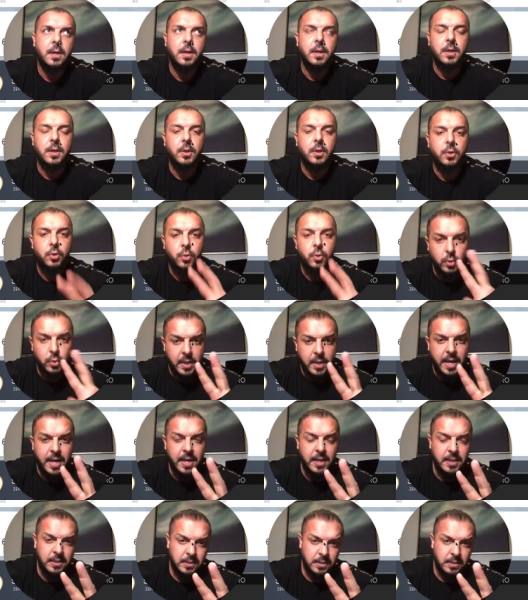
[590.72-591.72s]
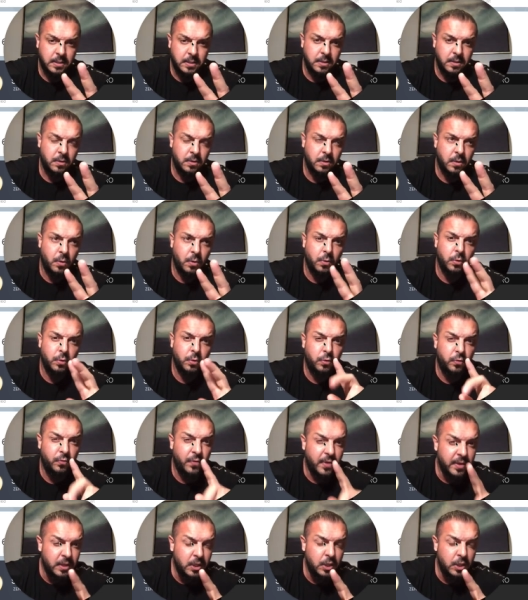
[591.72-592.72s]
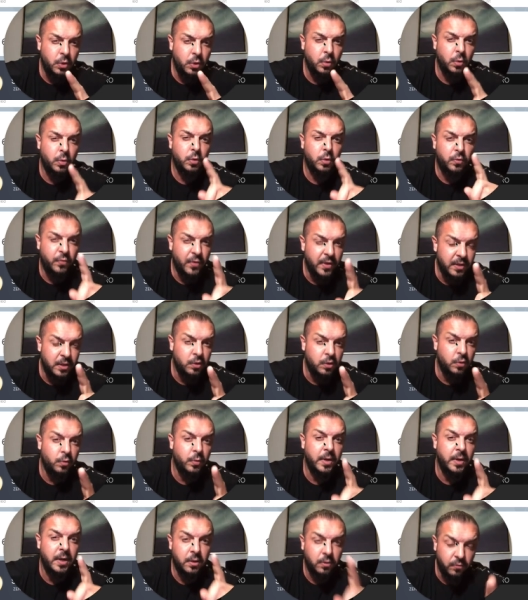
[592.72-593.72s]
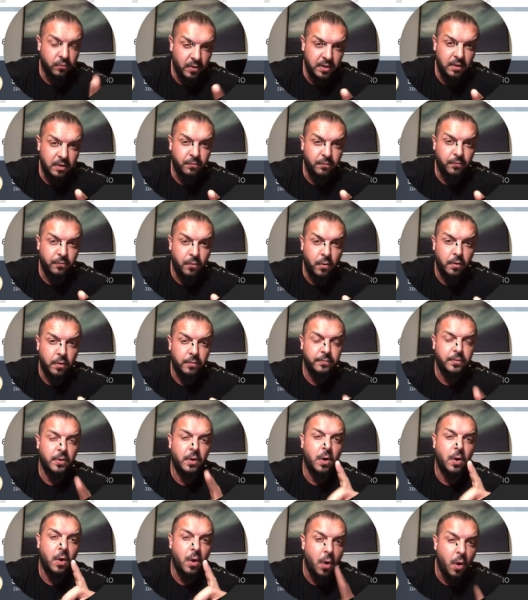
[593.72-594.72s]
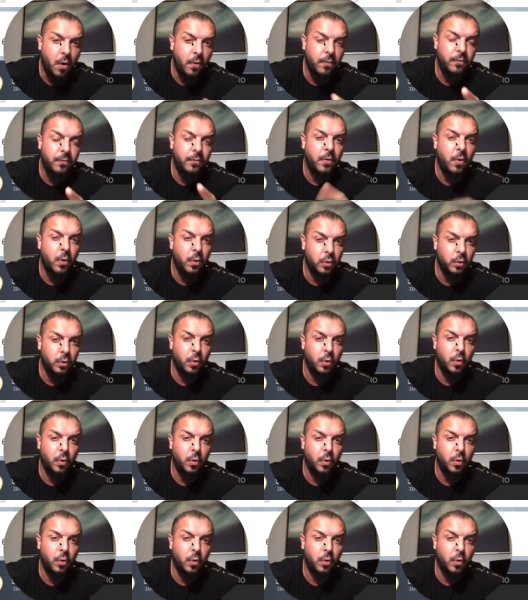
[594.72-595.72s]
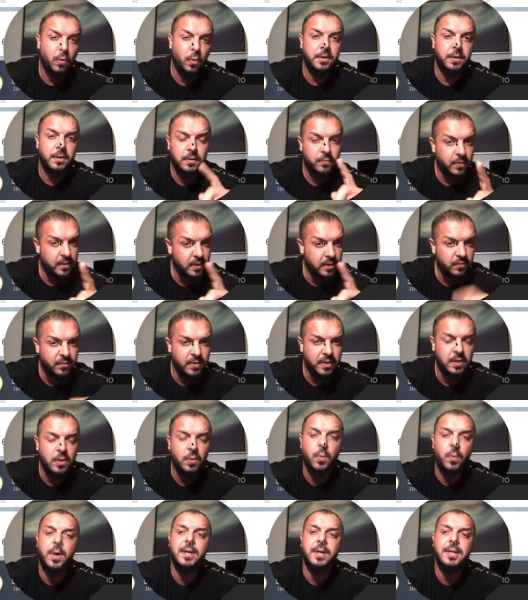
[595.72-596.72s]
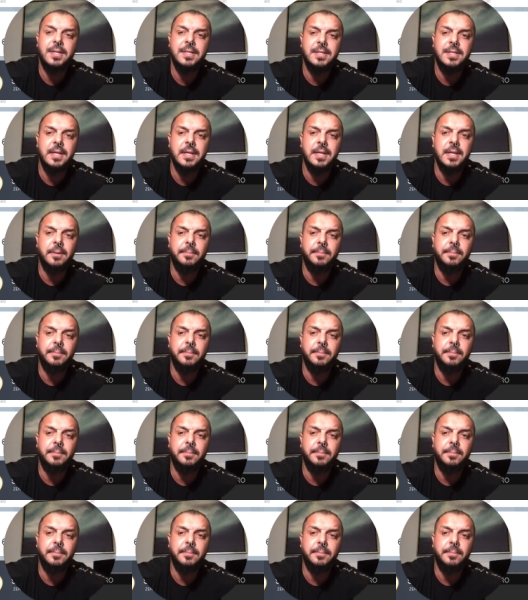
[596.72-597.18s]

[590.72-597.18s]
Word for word: two days on 22, 23, and 24th of October 2021 this year,